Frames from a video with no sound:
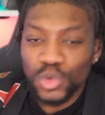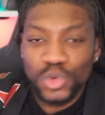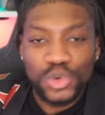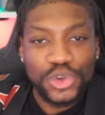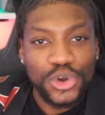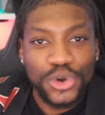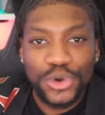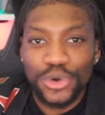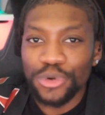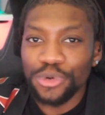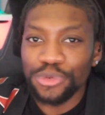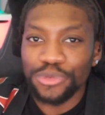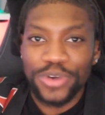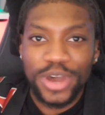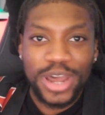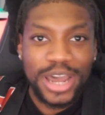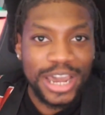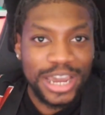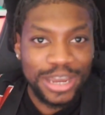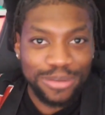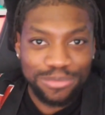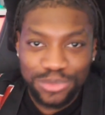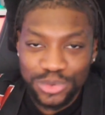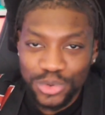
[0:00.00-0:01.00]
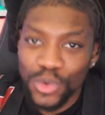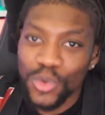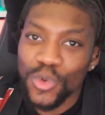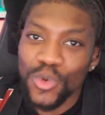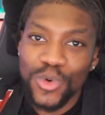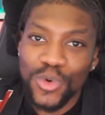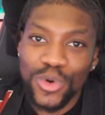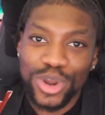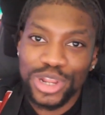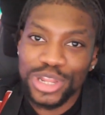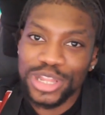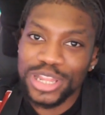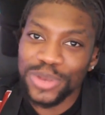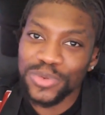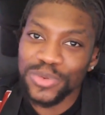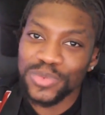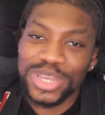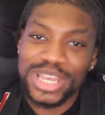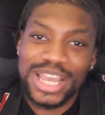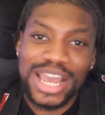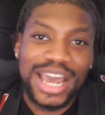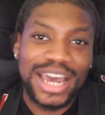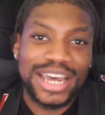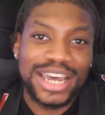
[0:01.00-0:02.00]
the overhyped talk that
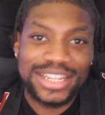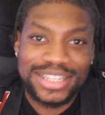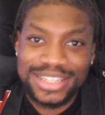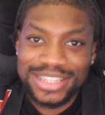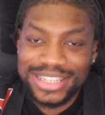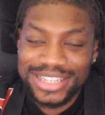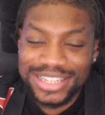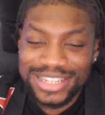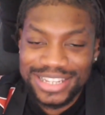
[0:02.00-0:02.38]
we had